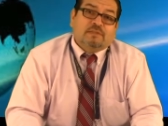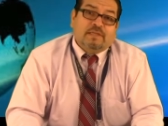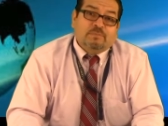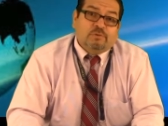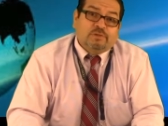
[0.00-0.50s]

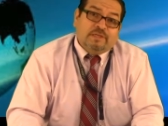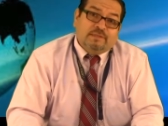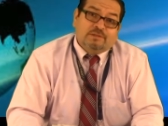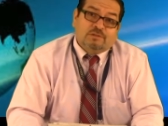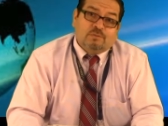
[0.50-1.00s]
Labor
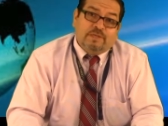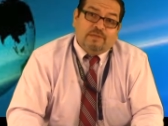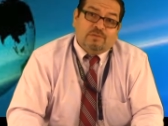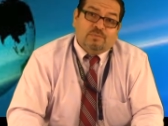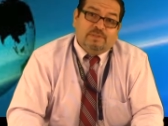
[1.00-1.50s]
Day, so we
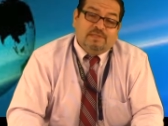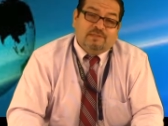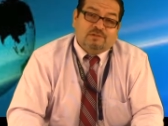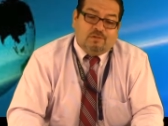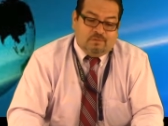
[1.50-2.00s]
had three
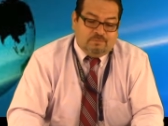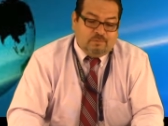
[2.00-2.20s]
days off.